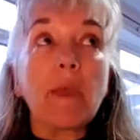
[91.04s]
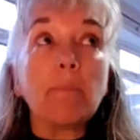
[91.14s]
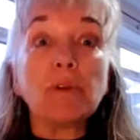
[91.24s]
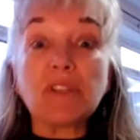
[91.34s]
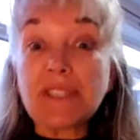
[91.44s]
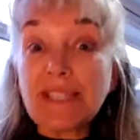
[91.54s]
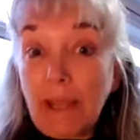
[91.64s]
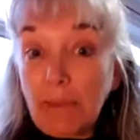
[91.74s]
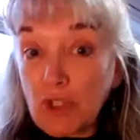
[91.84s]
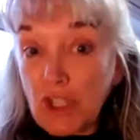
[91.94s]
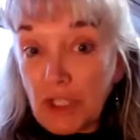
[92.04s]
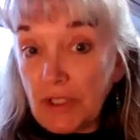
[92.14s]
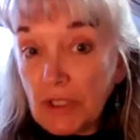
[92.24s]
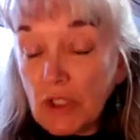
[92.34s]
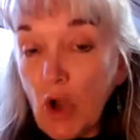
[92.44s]

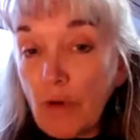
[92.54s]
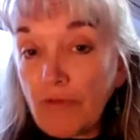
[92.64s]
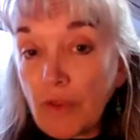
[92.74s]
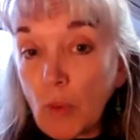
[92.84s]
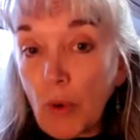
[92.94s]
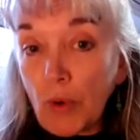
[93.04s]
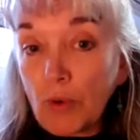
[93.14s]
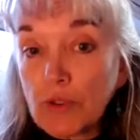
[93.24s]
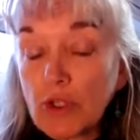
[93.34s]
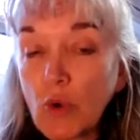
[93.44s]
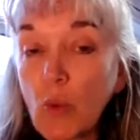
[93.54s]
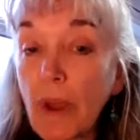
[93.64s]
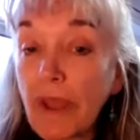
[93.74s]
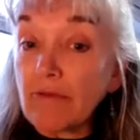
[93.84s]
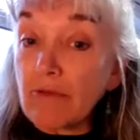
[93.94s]
perception of the world, your
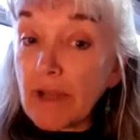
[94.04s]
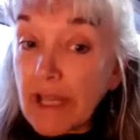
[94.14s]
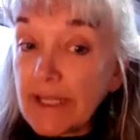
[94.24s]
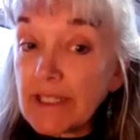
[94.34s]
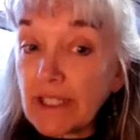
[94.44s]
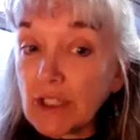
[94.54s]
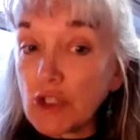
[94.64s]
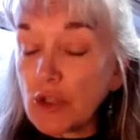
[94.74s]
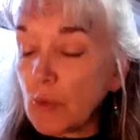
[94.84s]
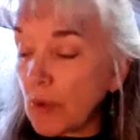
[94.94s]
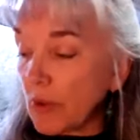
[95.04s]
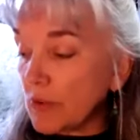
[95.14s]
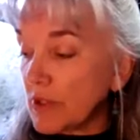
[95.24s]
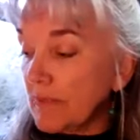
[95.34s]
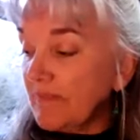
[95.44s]
way of relating to the
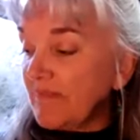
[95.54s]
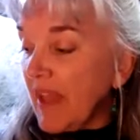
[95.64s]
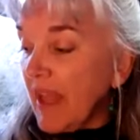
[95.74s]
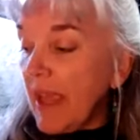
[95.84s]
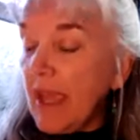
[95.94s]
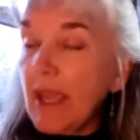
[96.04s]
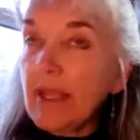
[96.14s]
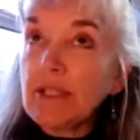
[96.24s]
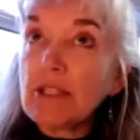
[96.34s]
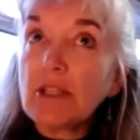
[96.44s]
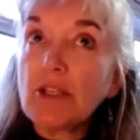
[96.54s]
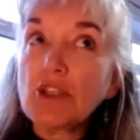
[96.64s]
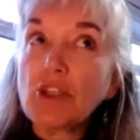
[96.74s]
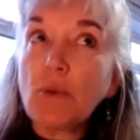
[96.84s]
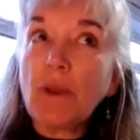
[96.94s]
world. And
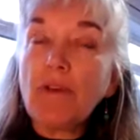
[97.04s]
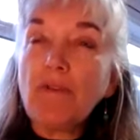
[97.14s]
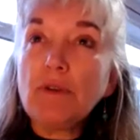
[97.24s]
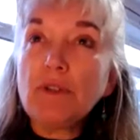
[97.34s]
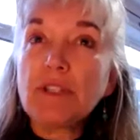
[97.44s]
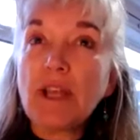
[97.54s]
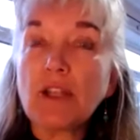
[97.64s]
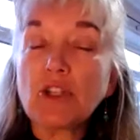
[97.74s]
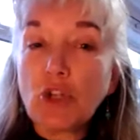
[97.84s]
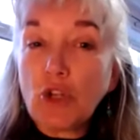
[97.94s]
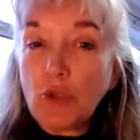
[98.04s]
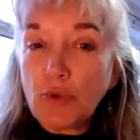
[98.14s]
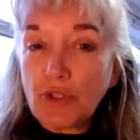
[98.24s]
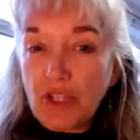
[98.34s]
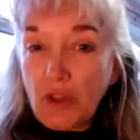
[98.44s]
so if you start to
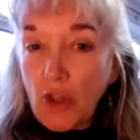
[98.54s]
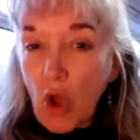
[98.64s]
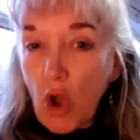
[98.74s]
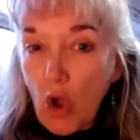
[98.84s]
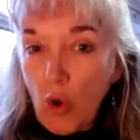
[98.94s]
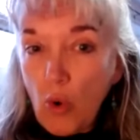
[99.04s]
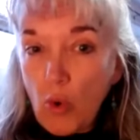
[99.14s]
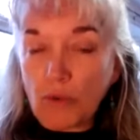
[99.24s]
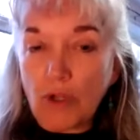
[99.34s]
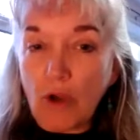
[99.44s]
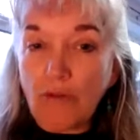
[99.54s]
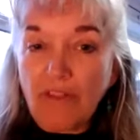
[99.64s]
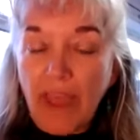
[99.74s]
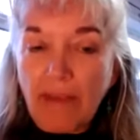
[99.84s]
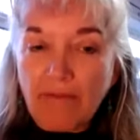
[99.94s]
loosen the hold of
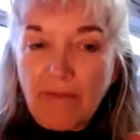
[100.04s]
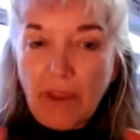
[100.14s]
that